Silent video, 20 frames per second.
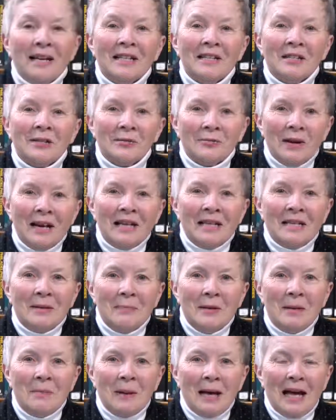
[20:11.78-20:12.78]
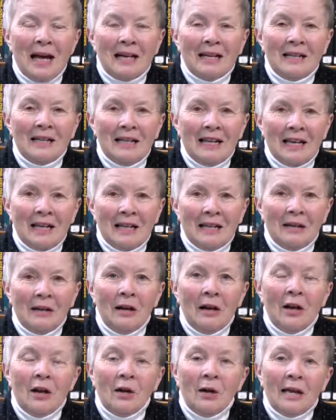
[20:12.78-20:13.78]
it's great to be back again
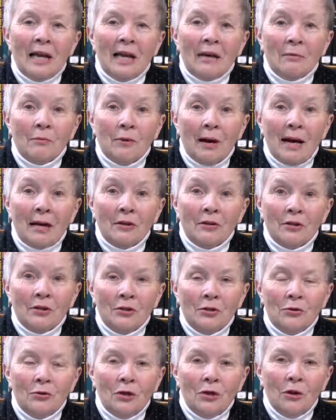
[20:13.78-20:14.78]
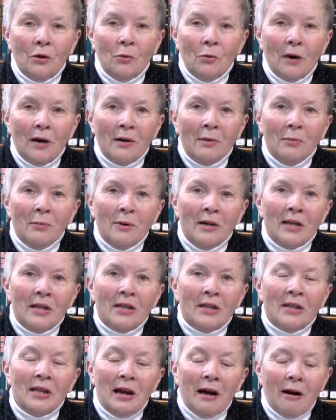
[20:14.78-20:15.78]
at Radnor Studio One
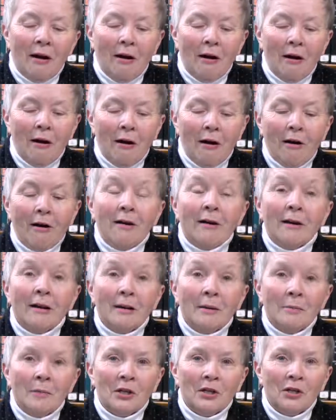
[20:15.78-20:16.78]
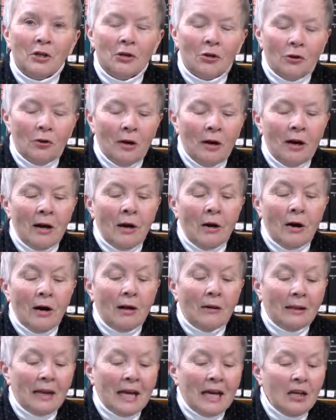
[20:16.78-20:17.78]
with our Commissioner
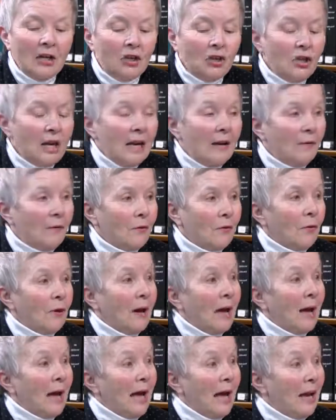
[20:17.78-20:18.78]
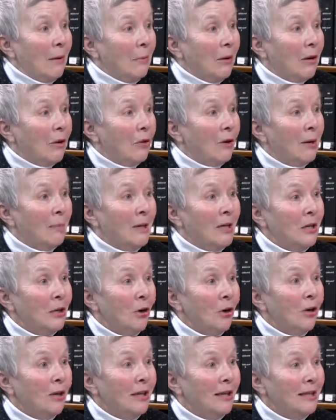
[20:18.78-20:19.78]
Elaine Schaefer, and we're going to be
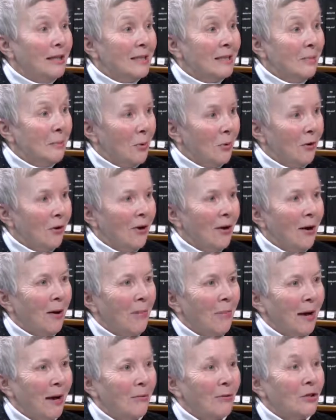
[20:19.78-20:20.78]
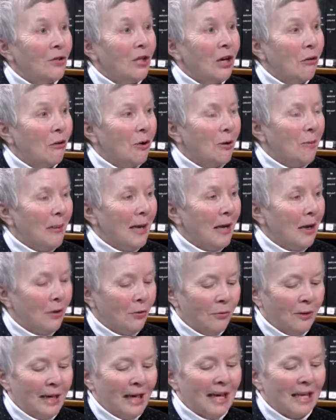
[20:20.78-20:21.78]
talking some more about
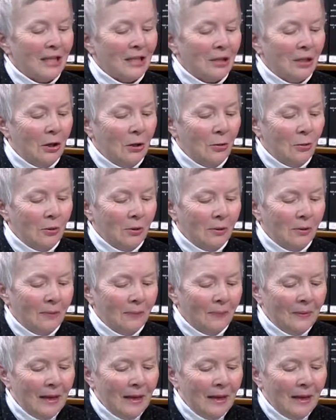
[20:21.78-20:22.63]
gerrymandering. It's local.